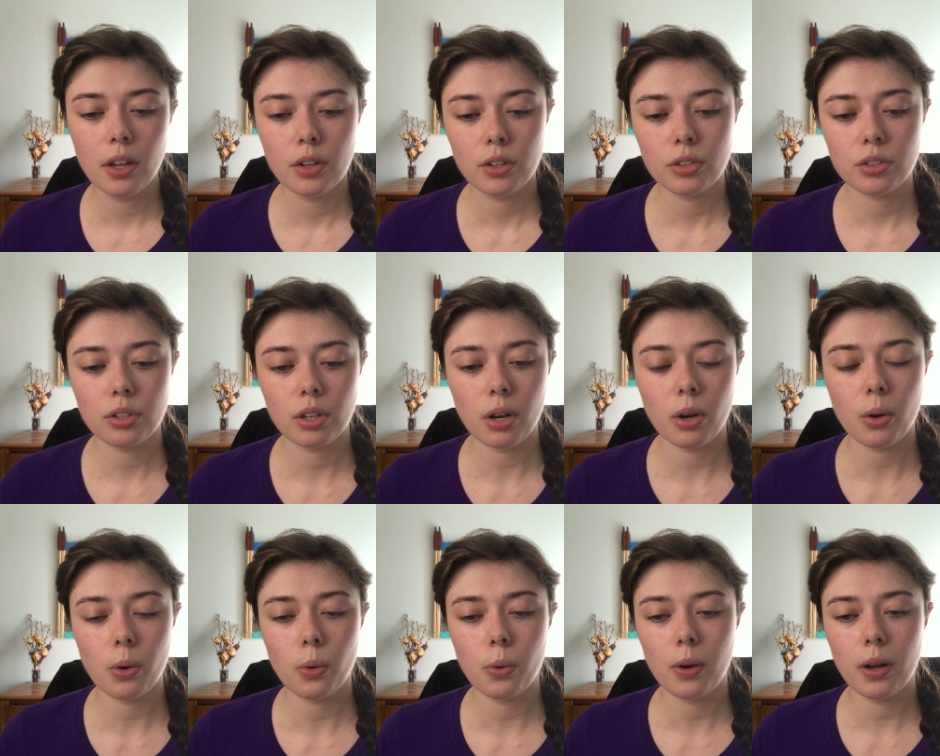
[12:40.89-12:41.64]

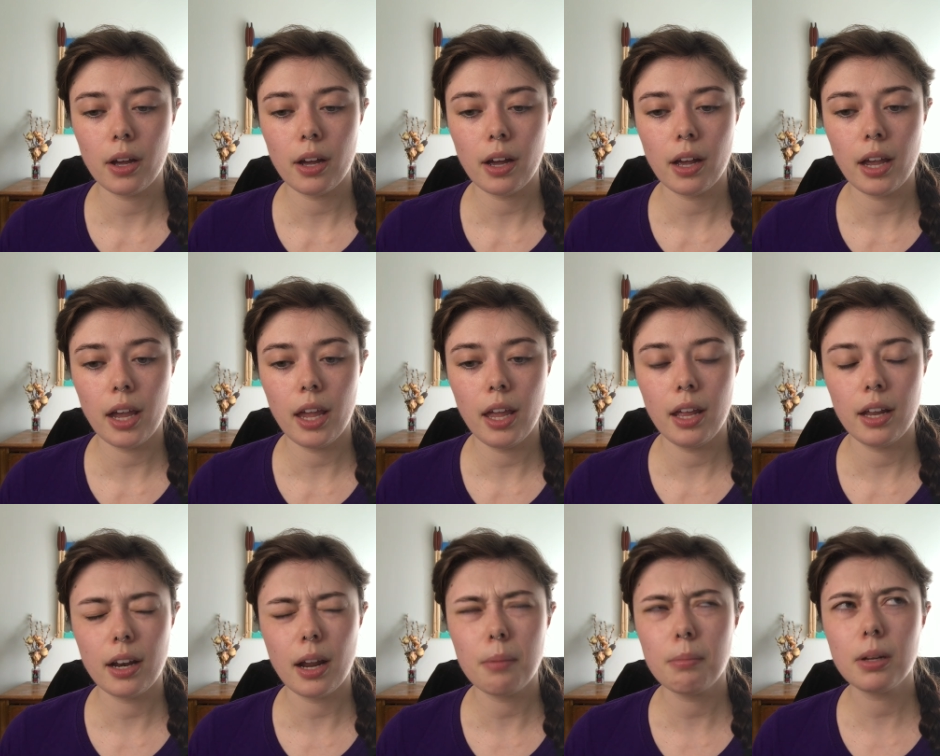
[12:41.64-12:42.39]
So,
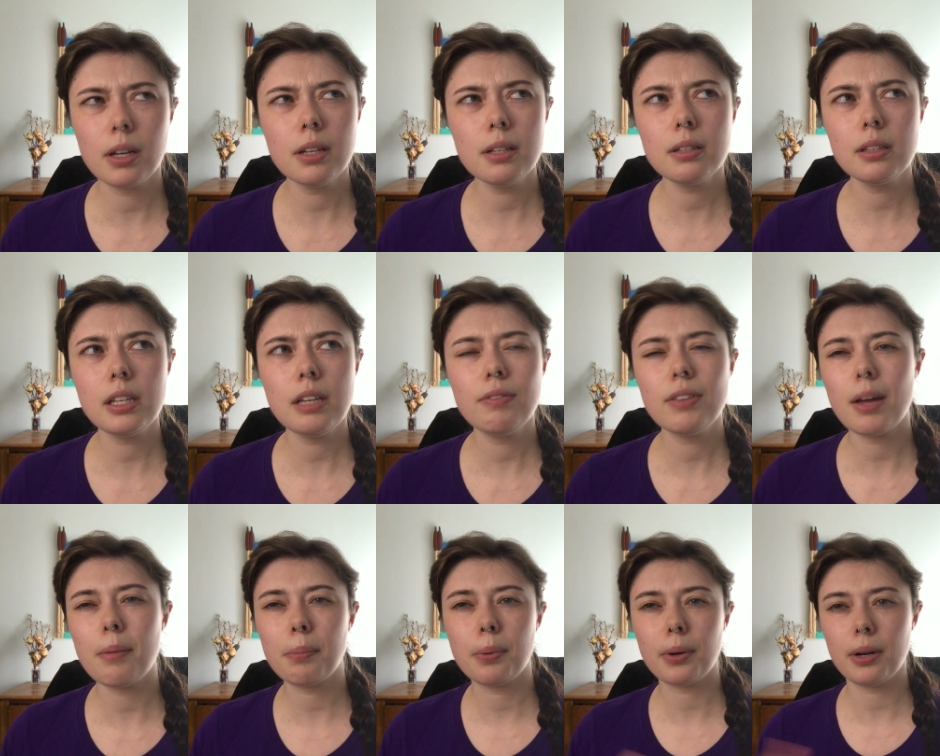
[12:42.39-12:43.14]
and I'm going to leave
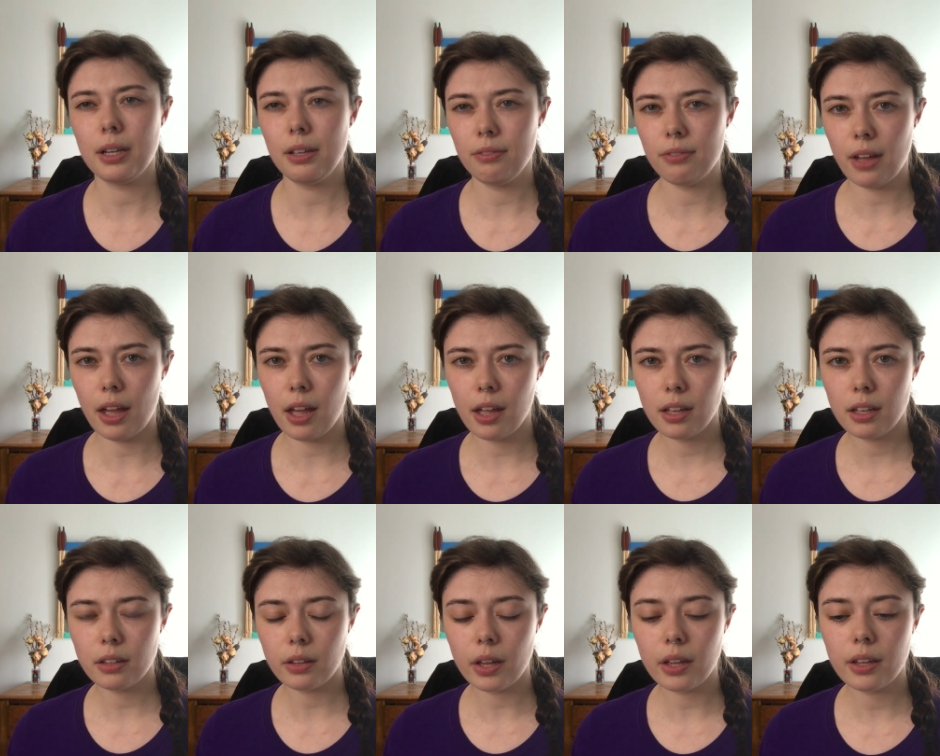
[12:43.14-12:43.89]
that pretty
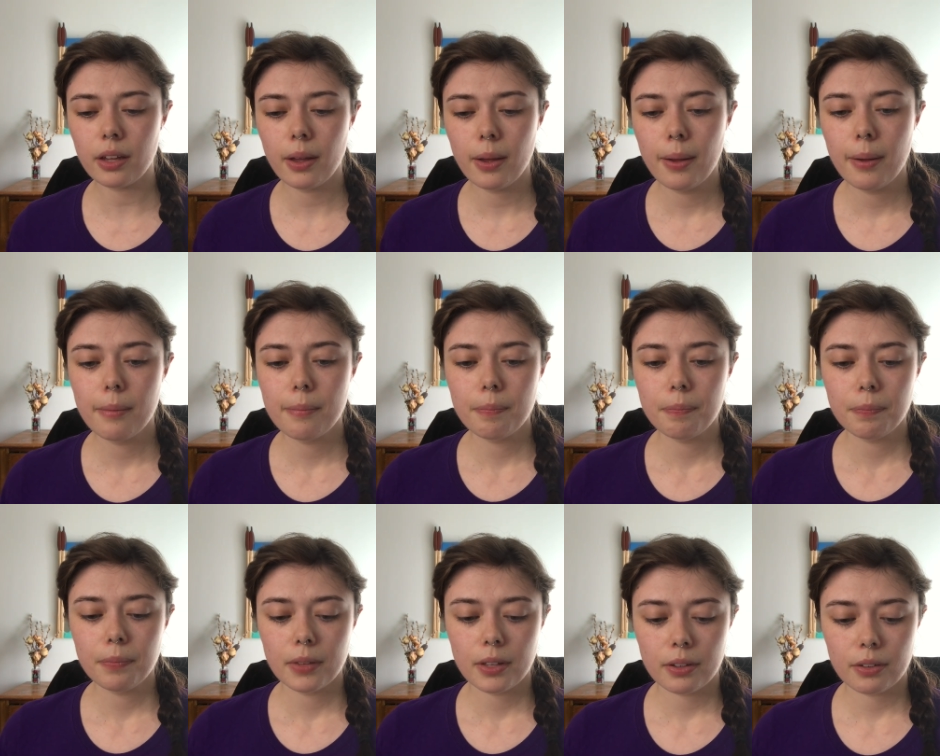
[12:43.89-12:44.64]
vague. Like,
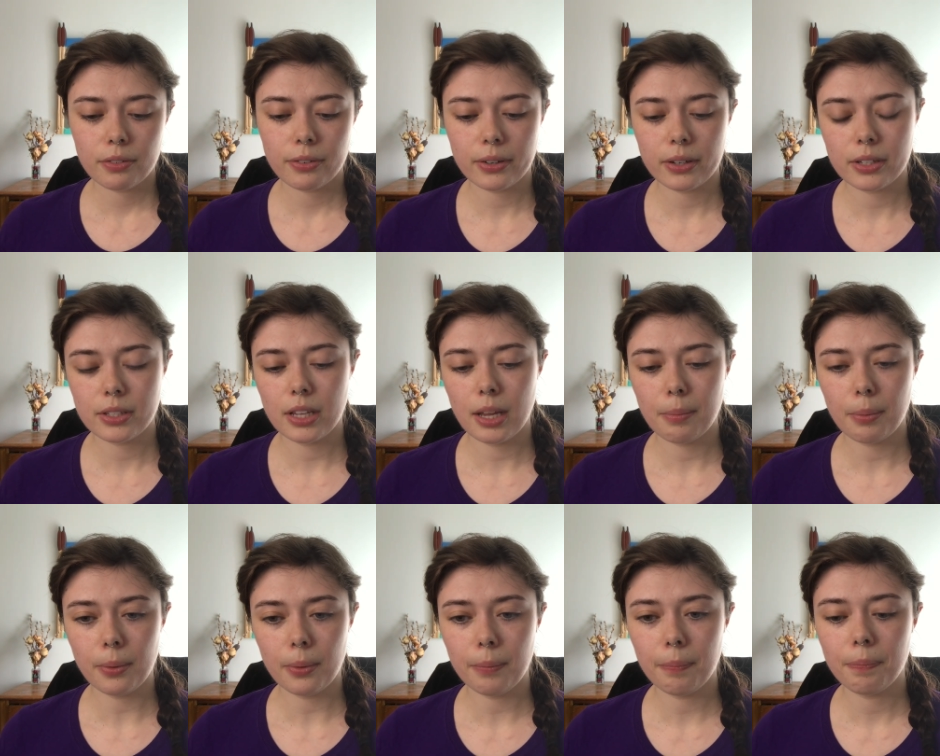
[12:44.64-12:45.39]
for
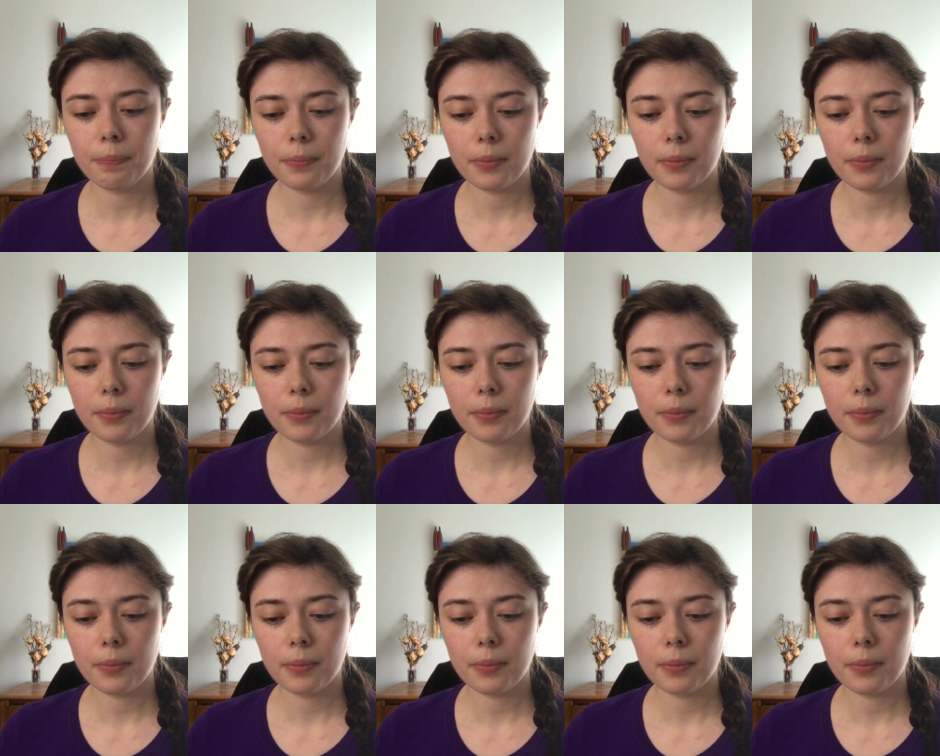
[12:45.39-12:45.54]
example,